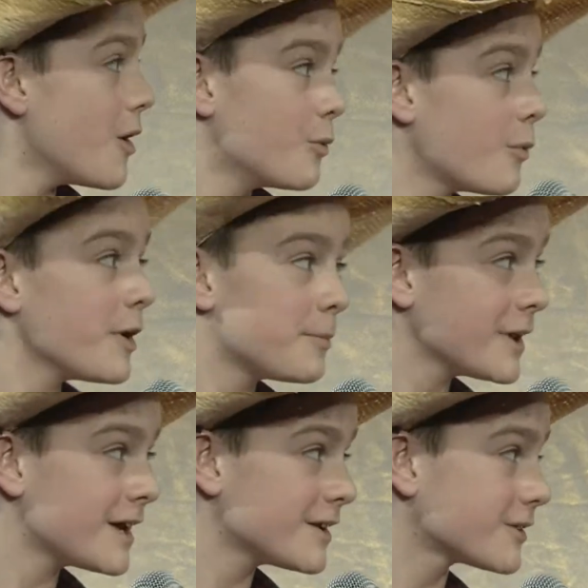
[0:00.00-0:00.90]
when we
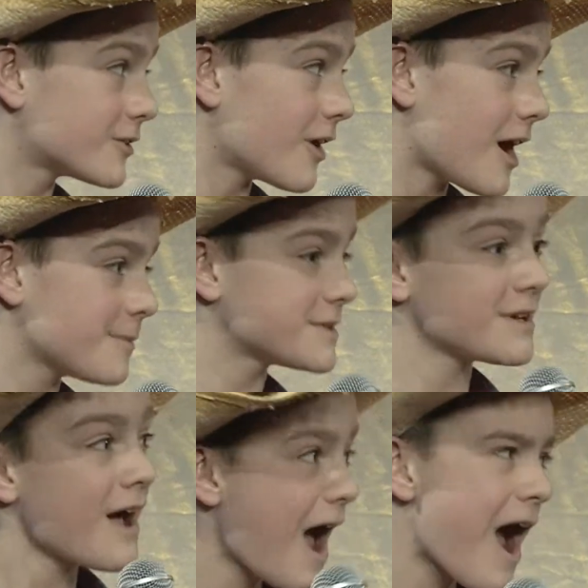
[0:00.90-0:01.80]
planted the crops
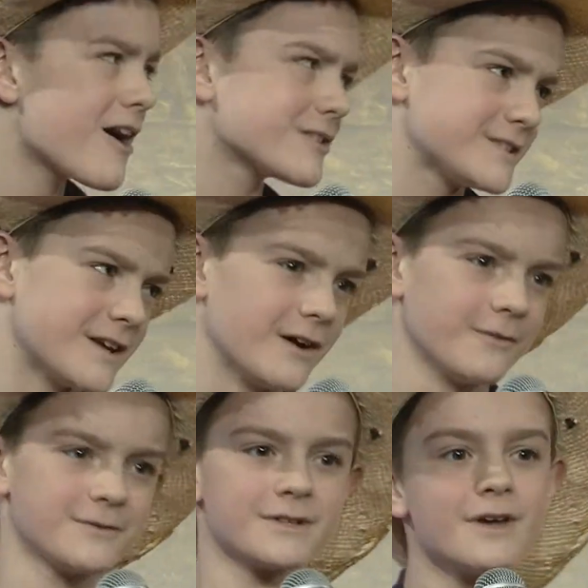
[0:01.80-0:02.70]

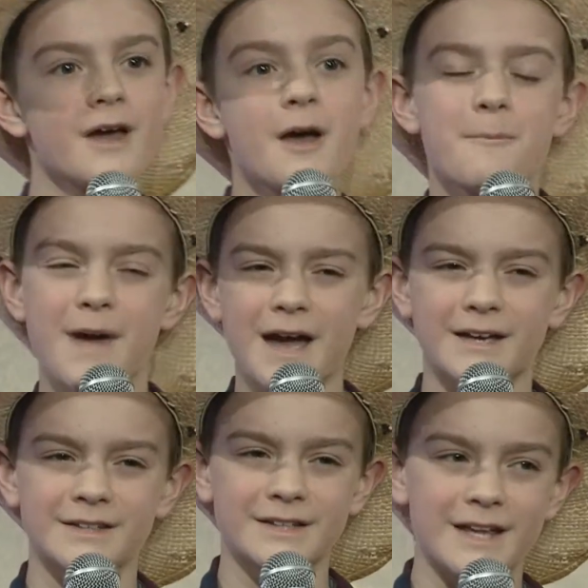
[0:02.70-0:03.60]
ourselves. Back
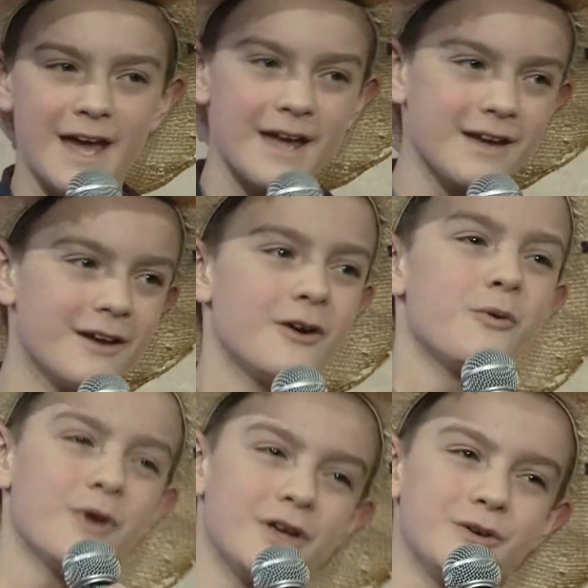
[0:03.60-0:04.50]
in the day,
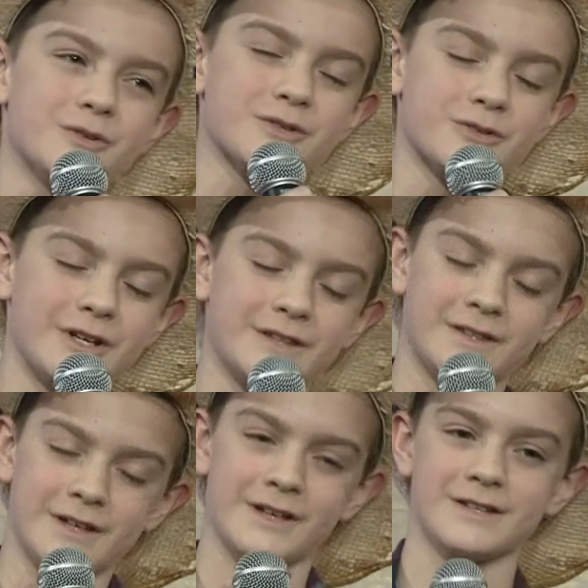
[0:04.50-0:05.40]
we used three
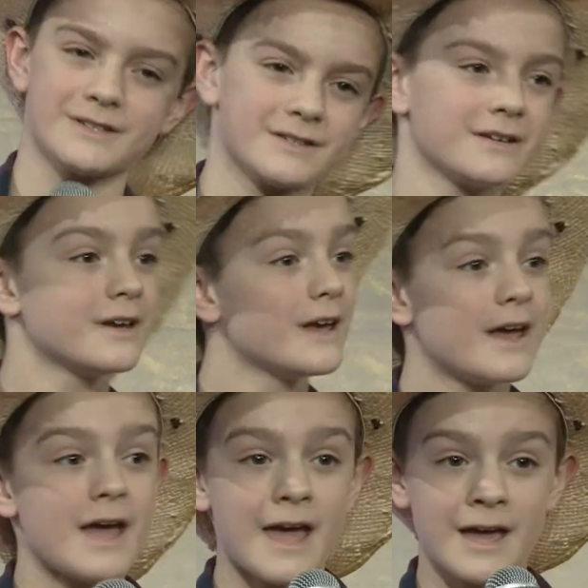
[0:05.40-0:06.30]
things
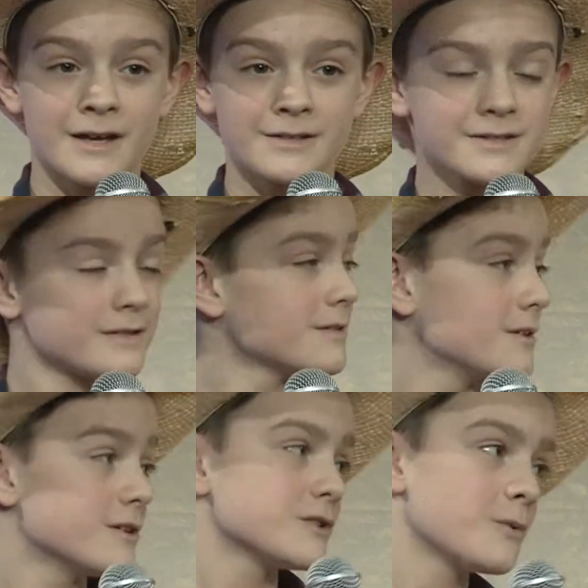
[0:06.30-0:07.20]
hands,
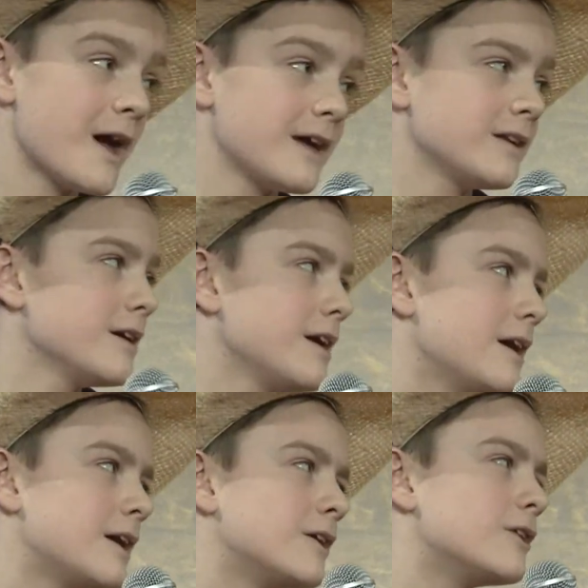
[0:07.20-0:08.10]
sweat,
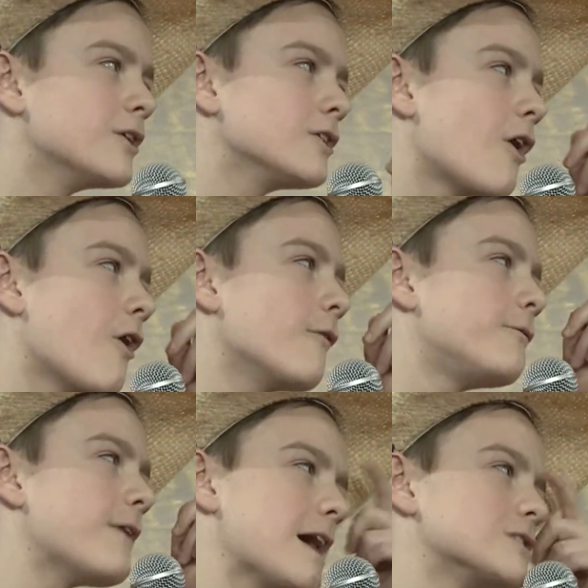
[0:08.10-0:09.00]
and good
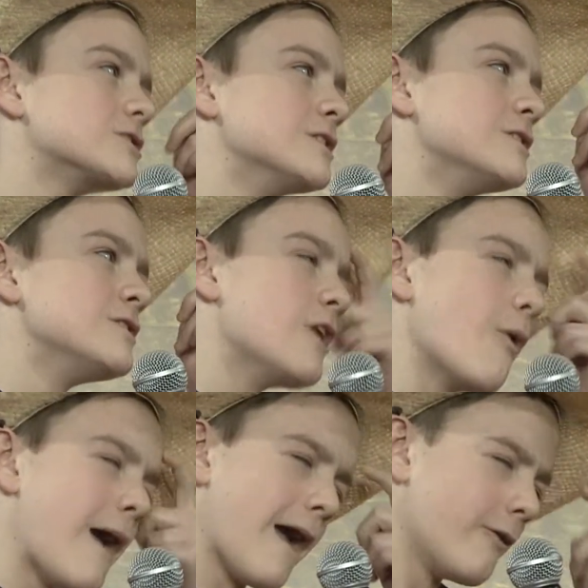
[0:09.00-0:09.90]
old fashioned know
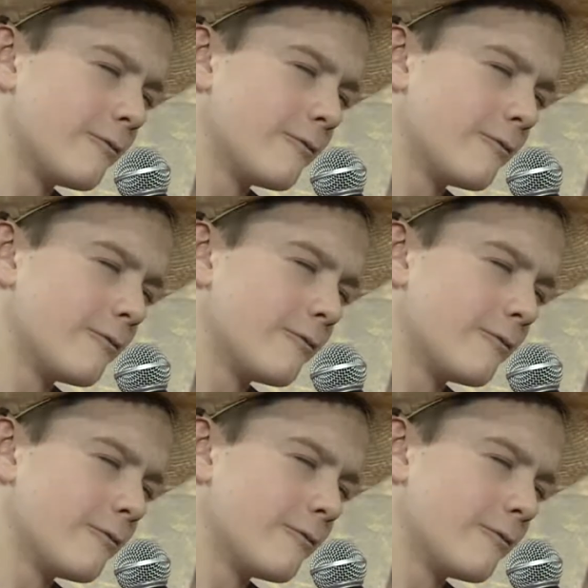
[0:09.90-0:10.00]
how.